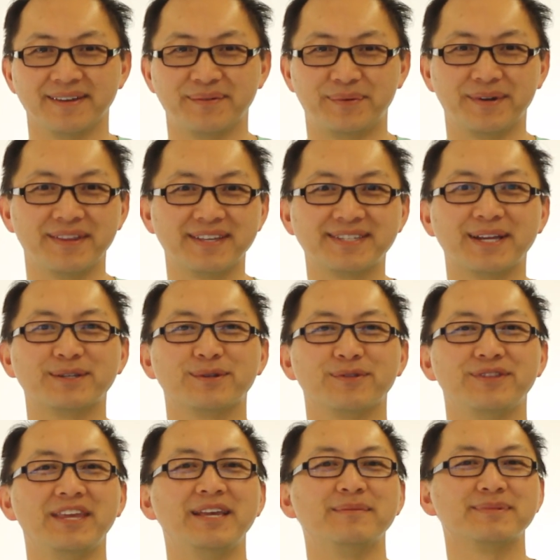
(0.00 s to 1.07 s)
One of the central
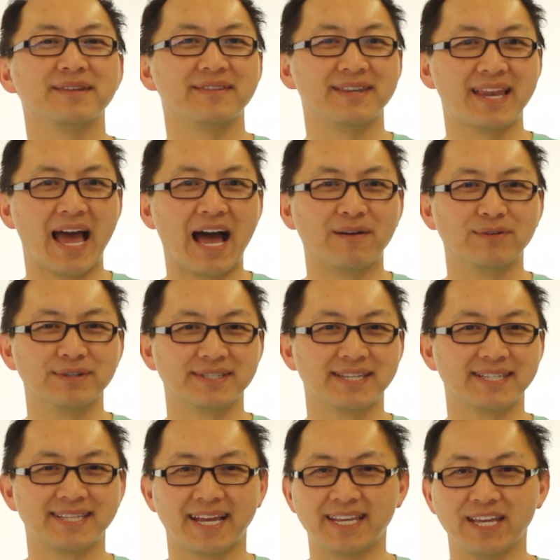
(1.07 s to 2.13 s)
themes of the novel is
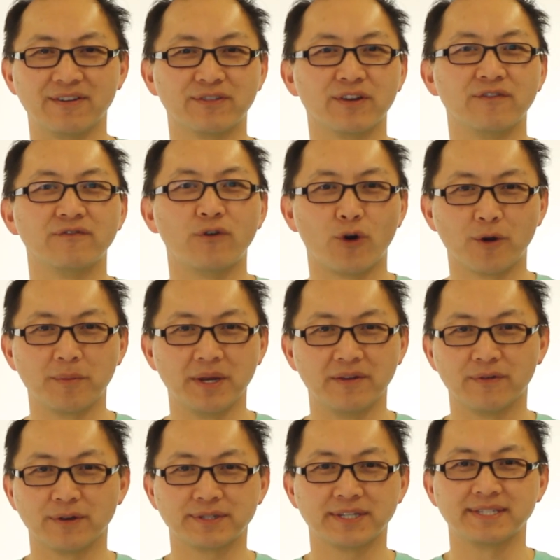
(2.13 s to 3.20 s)
this idea of conformity
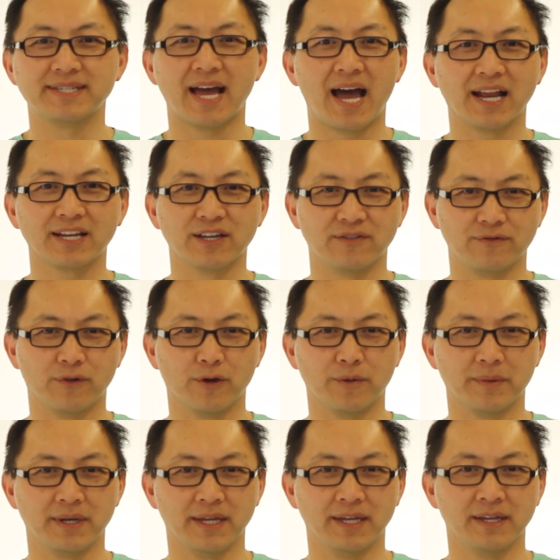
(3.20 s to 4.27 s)
versus
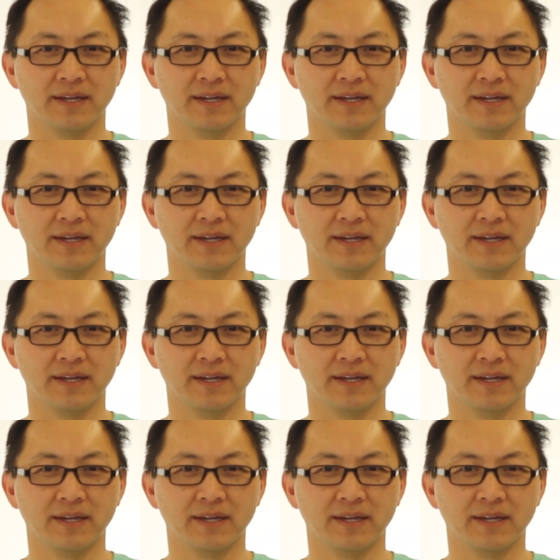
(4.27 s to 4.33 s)
non-conformity.